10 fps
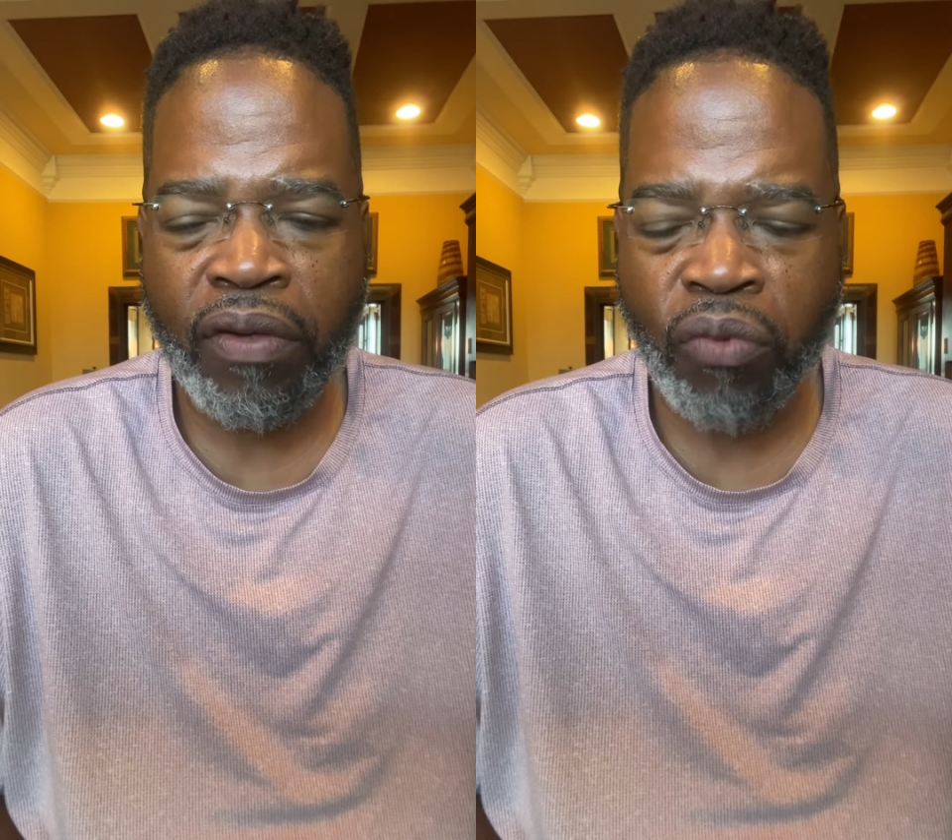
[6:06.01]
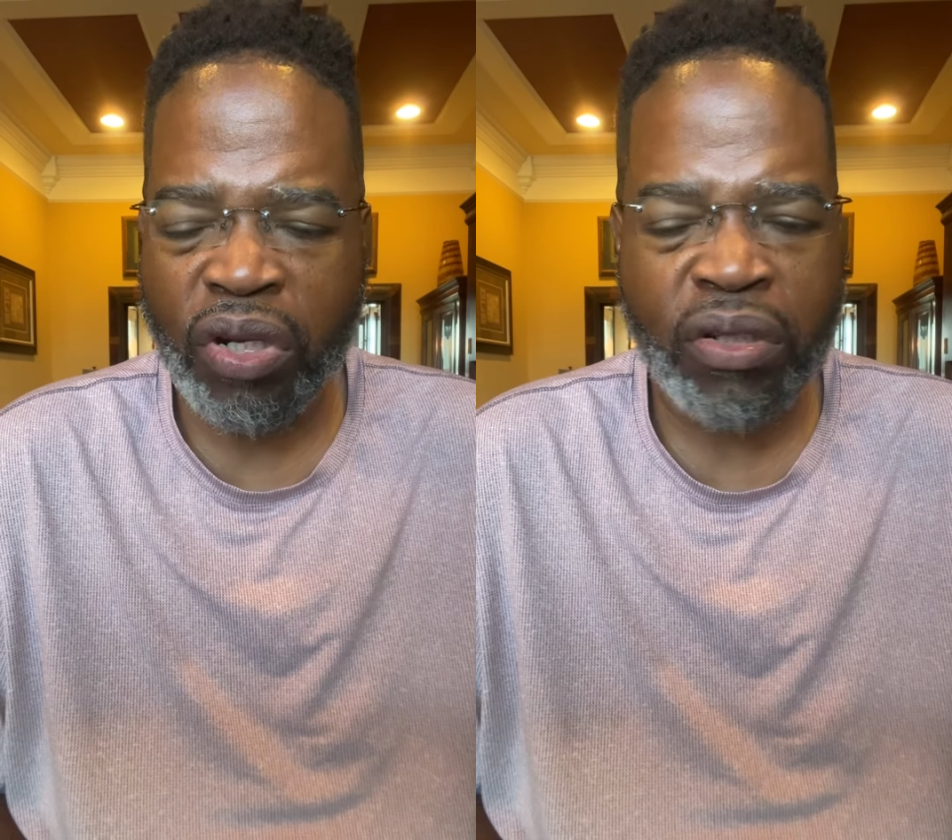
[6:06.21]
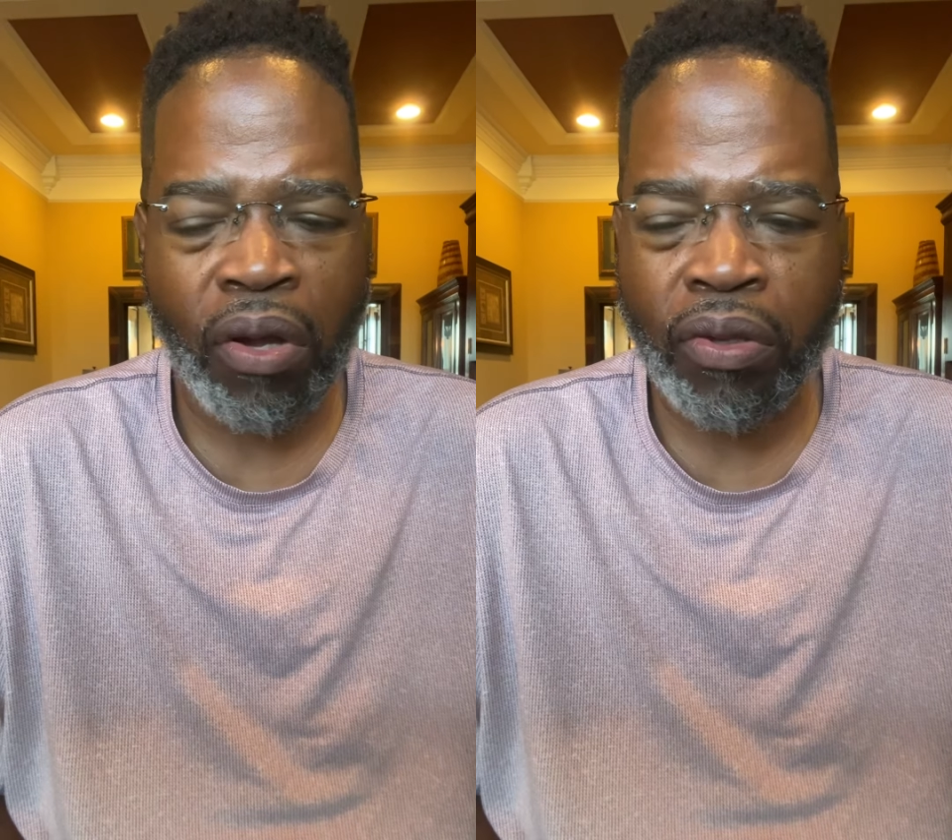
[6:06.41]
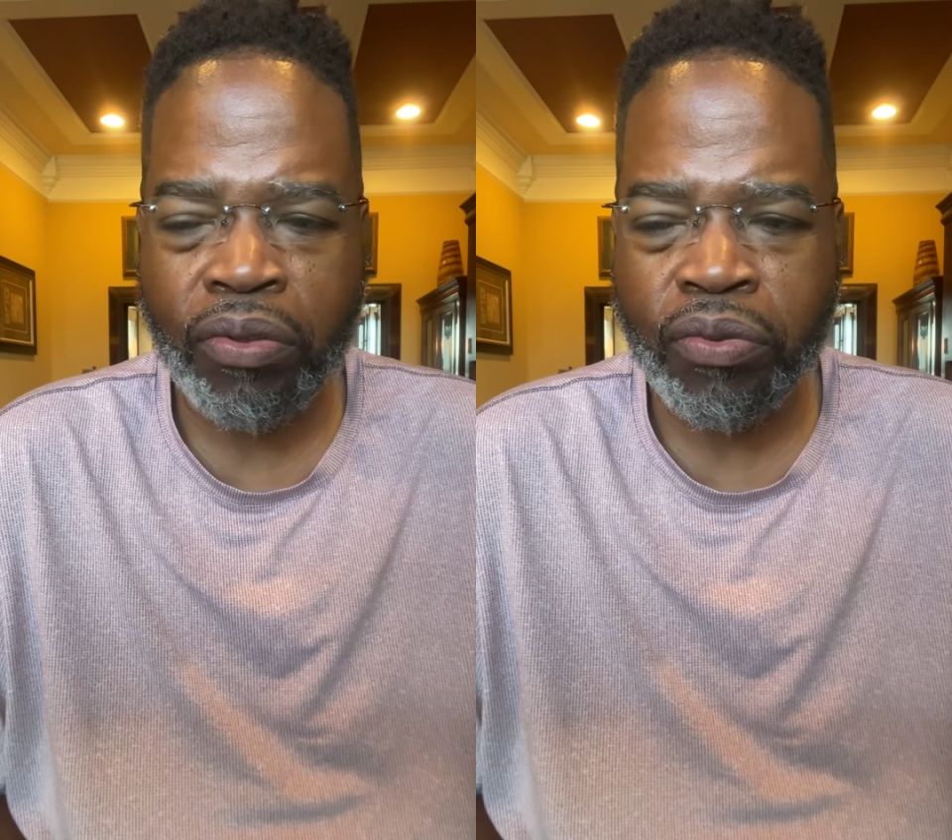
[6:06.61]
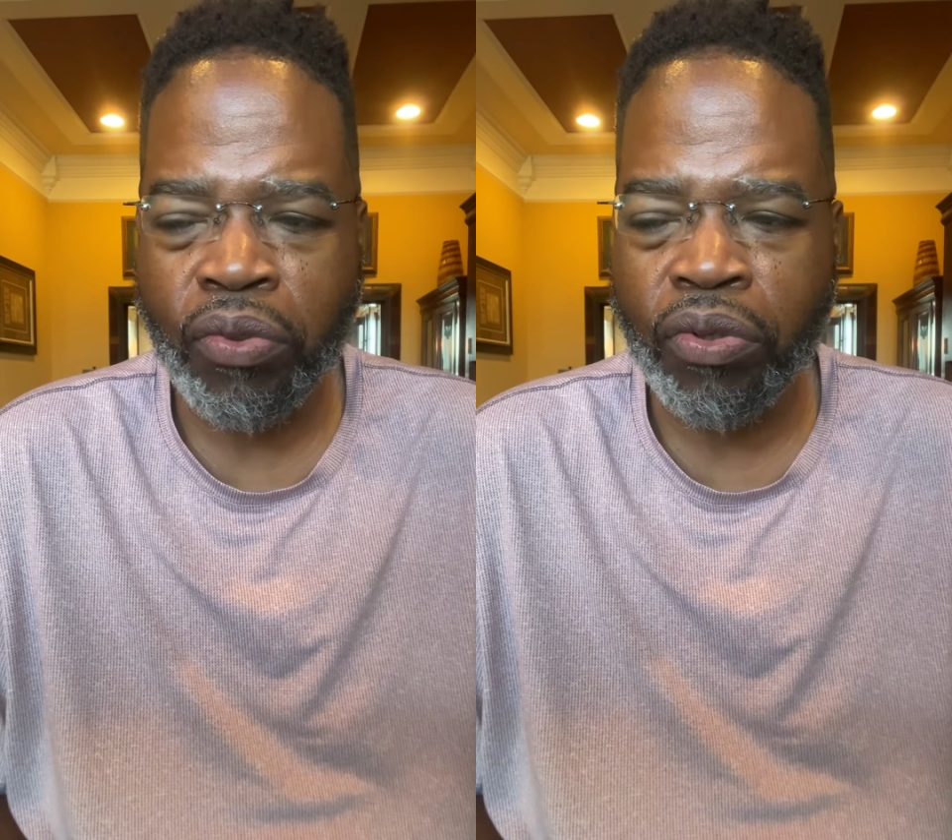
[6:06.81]
What does all
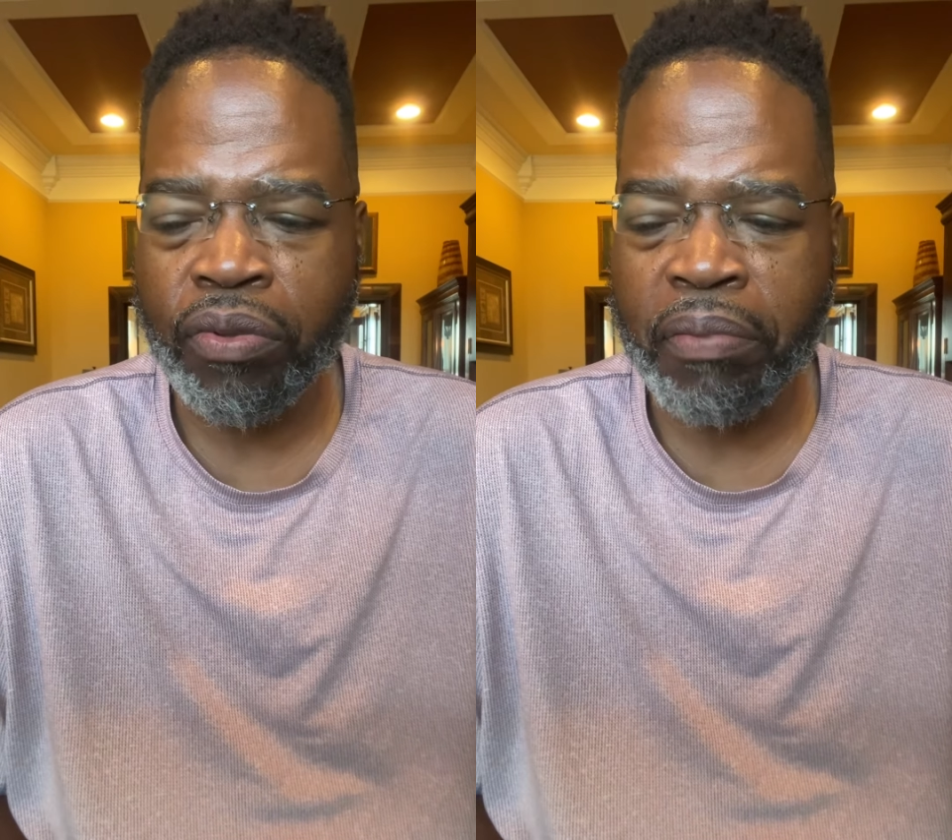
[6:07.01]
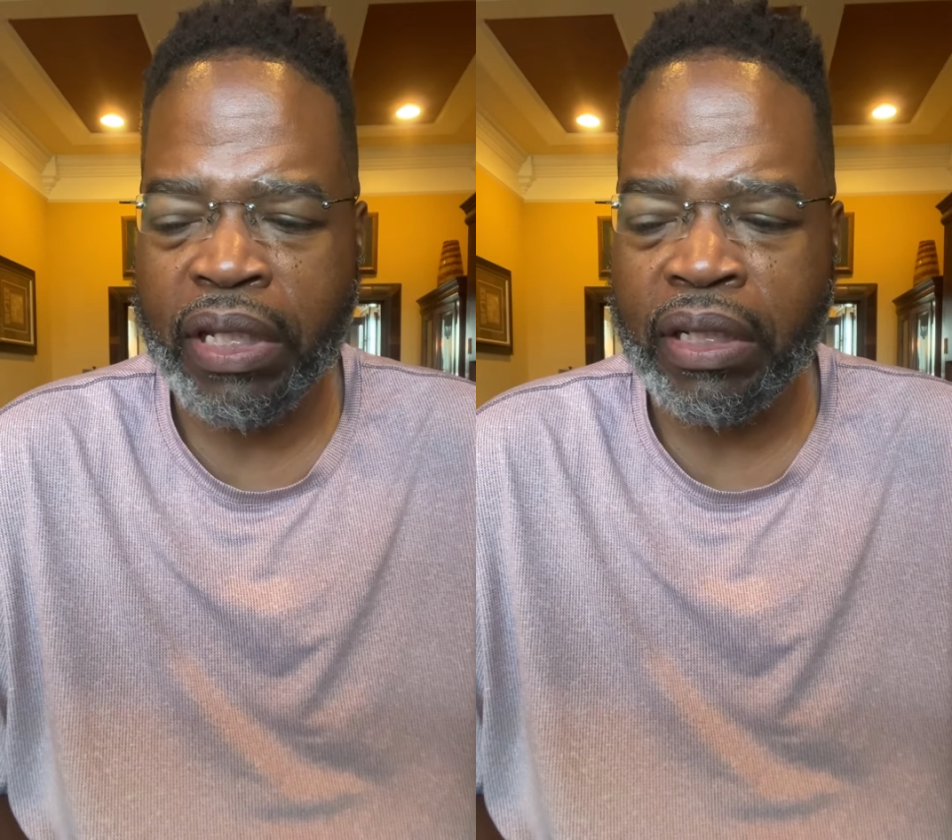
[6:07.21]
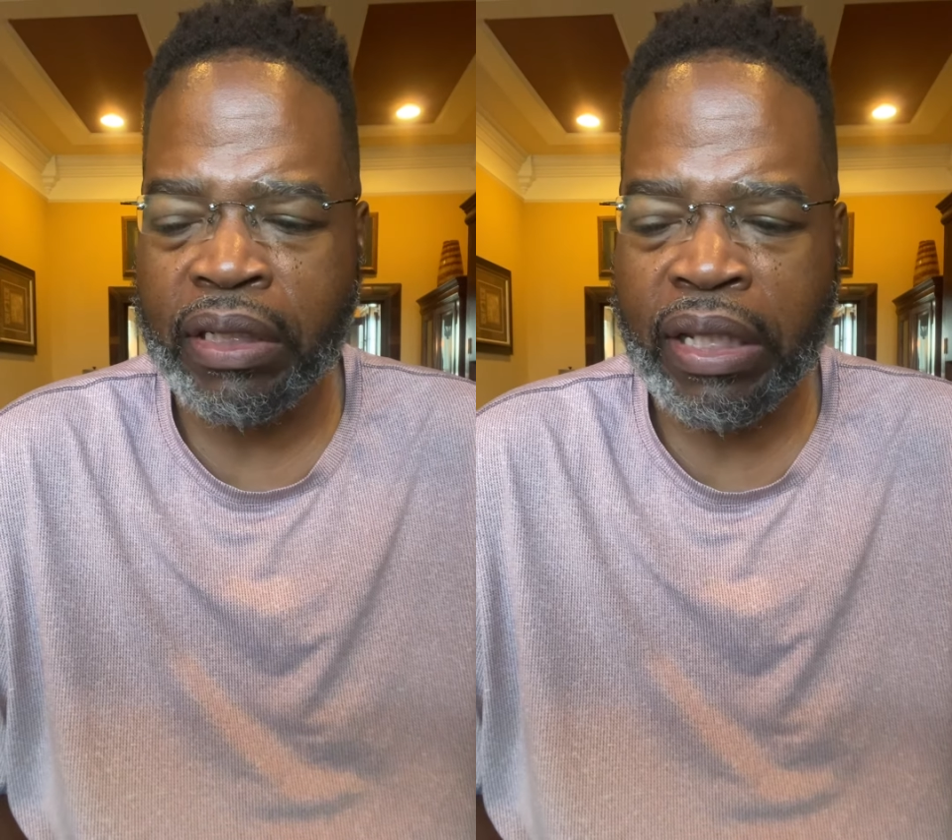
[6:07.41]
those words mean?